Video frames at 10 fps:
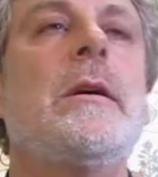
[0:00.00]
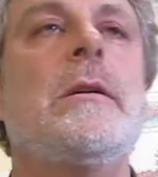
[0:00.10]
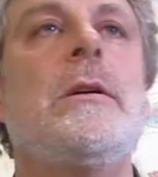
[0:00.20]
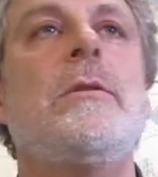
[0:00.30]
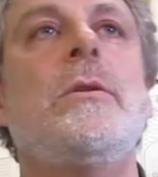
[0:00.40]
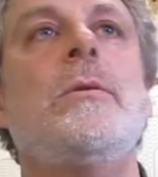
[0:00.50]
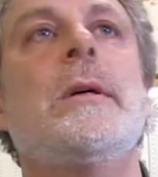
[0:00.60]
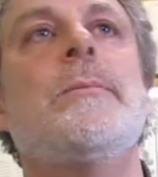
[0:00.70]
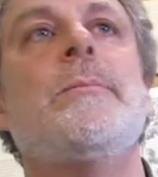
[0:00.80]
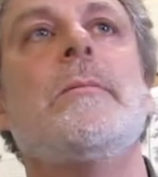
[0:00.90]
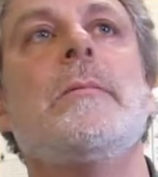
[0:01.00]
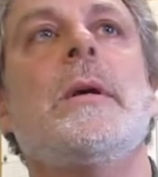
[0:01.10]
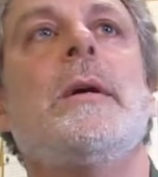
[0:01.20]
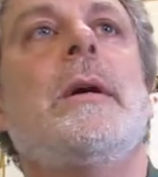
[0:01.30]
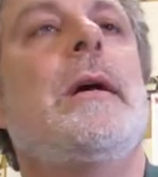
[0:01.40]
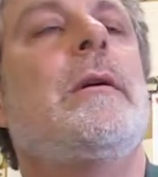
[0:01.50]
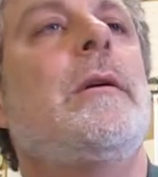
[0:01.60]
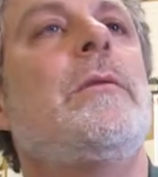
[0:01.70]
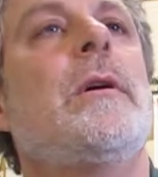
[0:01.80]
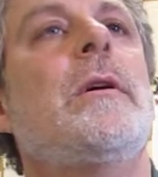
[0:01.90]
The only two
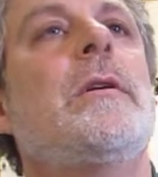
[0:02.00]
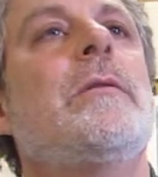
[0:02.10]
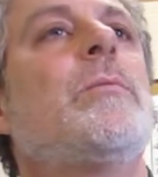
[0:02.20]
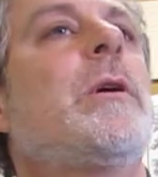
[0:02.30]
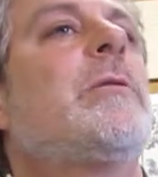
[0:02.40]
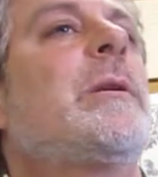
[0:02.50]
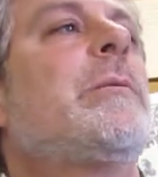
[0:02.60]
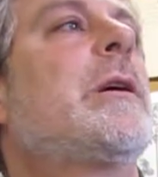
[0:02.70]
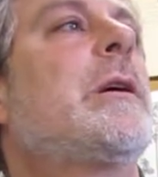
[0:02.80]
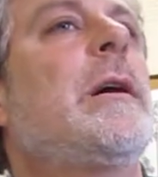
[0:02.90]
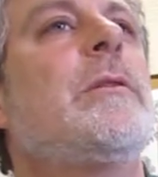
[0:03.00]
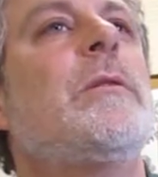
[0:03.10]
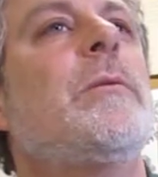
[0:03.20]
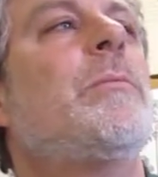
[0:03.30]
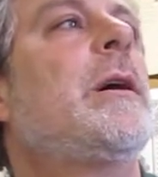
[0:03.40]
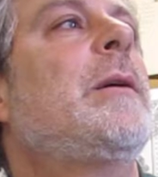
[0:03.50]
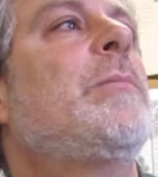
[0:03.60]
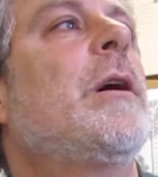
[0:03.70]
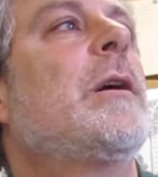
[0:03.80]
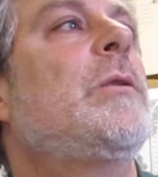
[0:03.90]
entities I know of are Project Park Alliance and
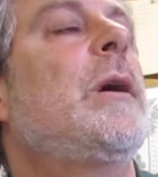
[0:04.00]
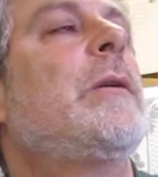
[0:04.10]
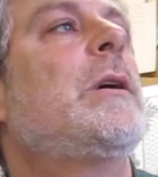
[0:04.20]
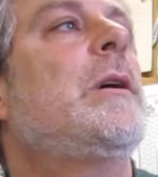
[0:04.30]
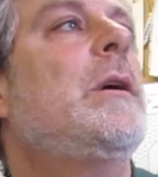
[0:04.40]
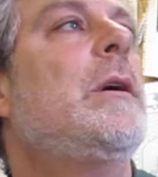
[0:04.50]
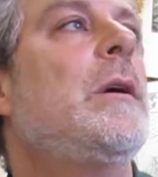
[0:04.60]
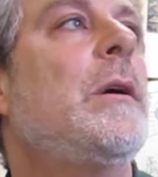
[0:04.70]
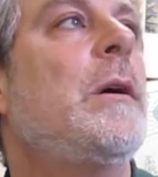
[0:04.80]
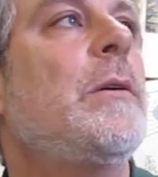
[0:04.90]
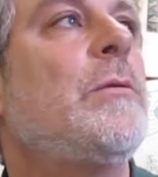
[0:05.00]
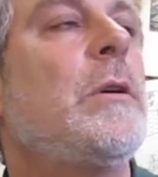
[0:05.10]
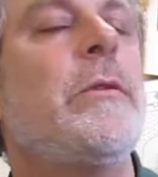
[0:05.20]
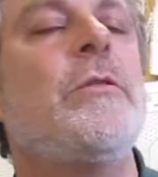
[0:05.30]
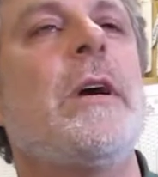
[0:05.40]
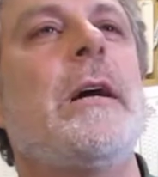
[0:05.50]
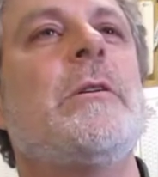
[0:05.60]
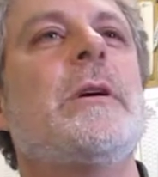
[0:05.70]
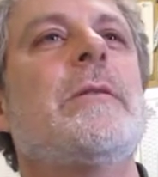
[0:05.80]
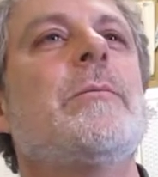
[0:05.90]
Bryant Park, who have a sort of a
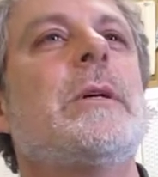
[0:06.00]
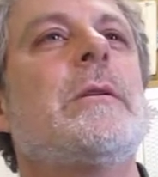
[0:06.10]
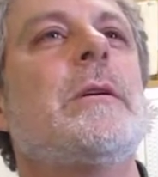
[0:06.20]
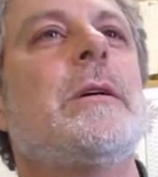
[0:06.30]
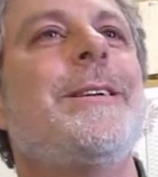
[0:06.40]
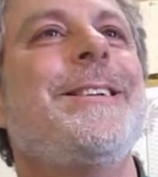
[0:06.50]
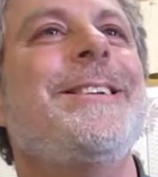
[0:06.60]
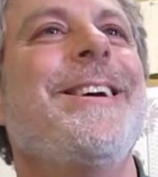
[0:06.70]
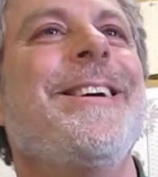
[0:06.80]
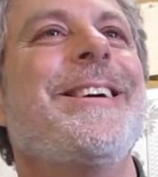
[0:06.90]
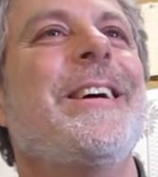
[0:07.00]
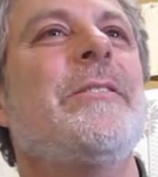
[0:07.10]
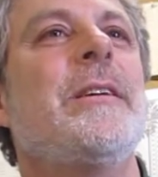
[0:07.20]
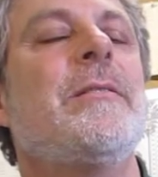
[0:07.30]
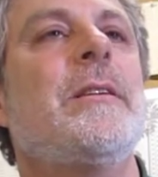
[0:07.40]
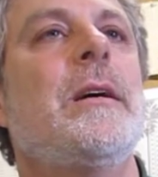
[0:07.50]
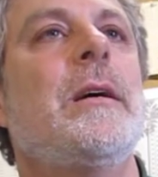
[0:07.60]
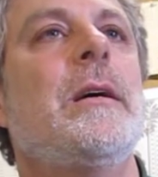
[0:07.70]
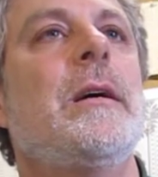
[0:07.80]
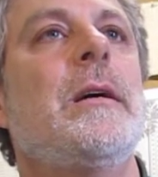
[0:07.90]
shadow government archivist,
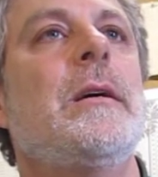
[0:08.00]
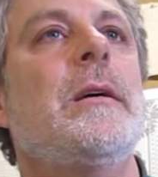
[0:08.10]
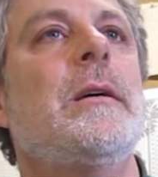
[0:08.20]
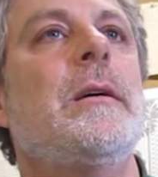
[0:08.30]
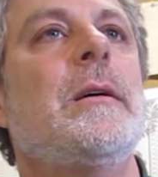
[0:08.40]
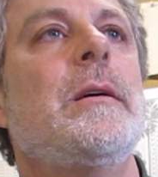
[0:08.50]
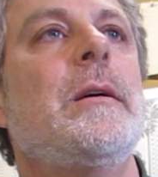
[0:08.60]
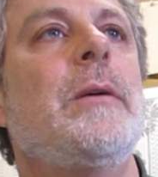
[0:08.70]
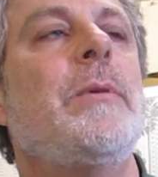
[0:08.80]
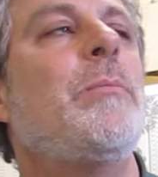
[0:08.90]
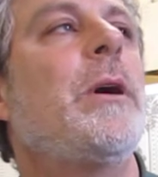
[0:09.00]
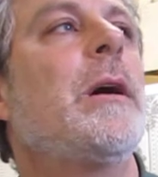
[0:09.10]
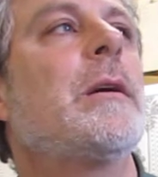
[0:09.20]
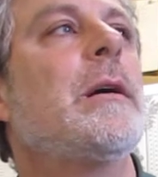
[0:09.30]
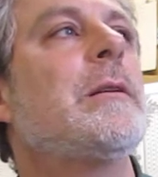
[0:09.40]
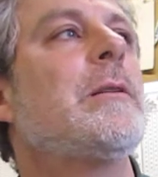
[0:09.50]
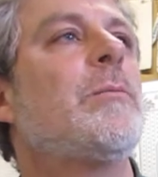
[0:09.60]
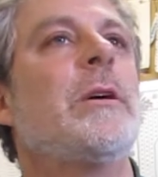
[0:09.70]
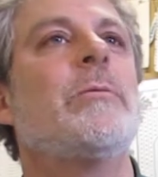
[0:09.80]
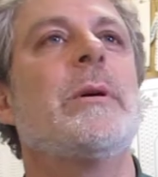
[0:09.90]
Amy Peck, out at the
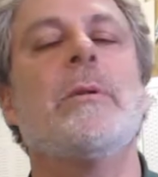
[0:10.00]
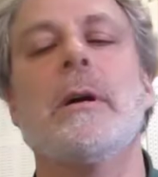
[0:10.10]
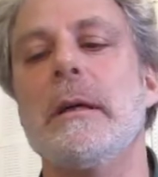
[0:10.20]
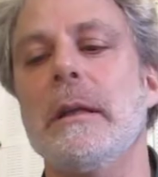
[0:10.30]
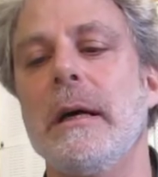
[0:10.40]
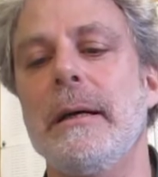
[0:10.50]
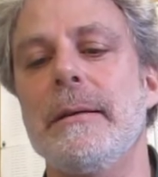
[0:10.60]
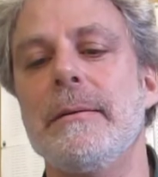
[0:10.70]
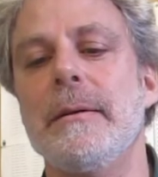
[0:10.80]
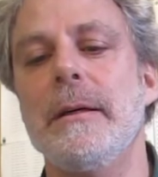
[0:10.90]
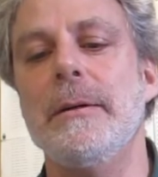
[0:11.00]
Prospect Park Alliance.